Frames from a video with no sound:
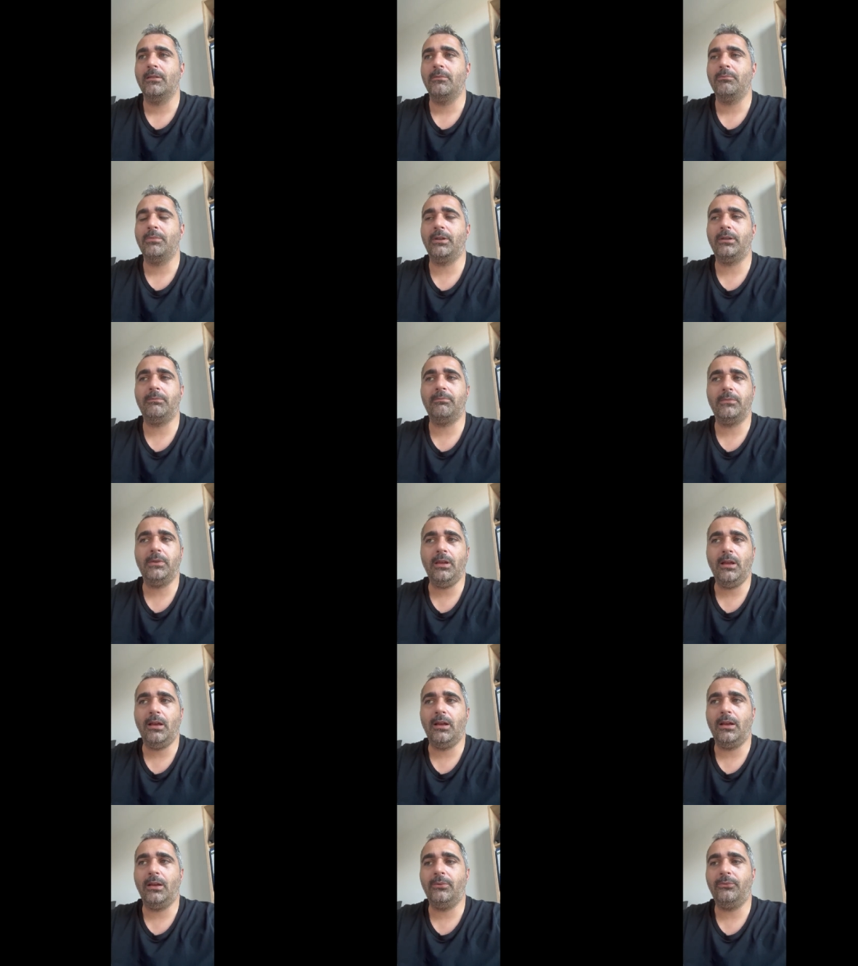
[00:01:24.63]
but
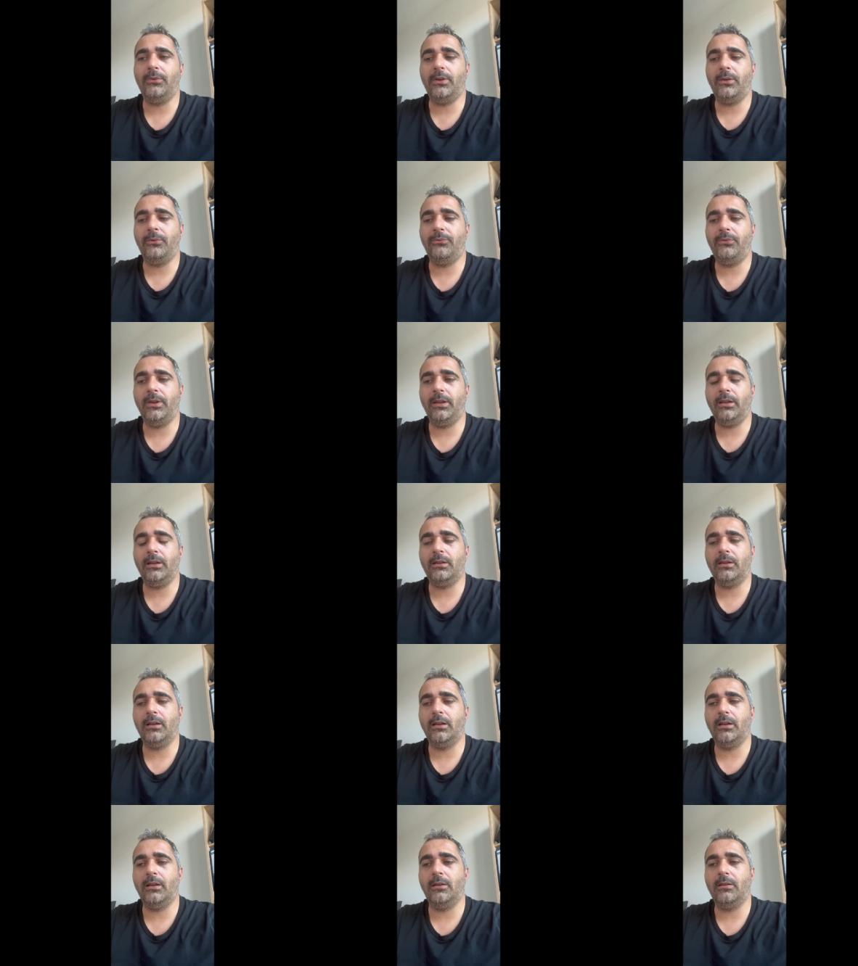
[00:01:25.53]
yeah, I, think
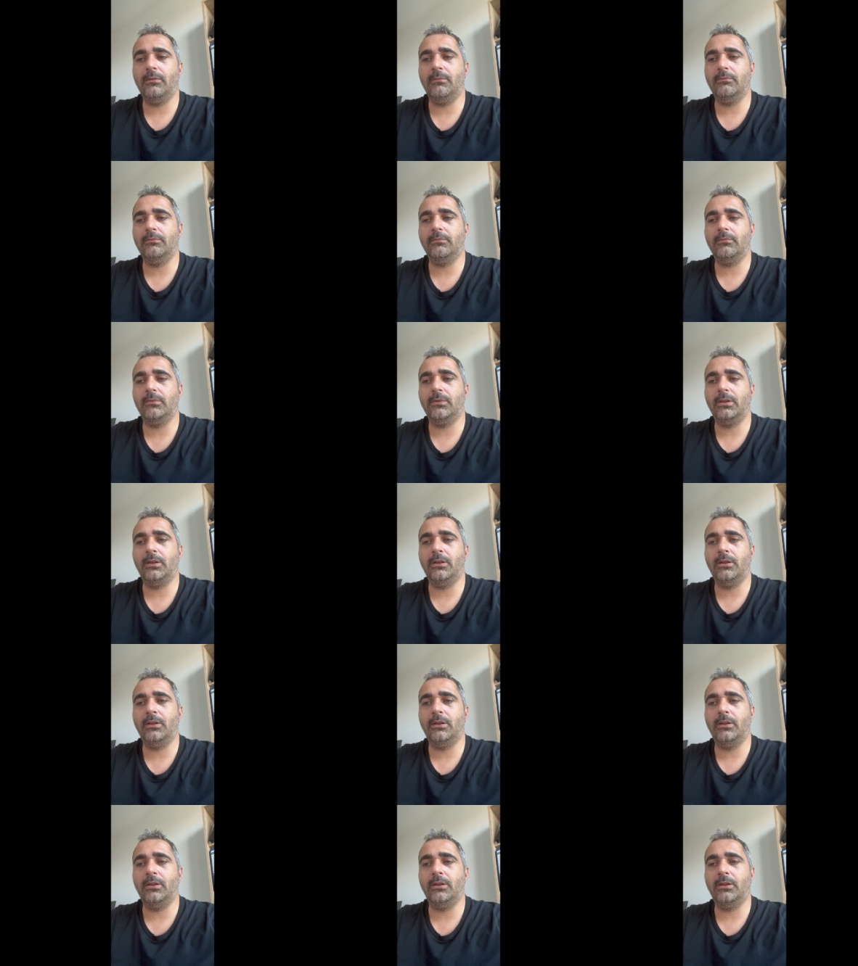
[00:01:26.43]
um,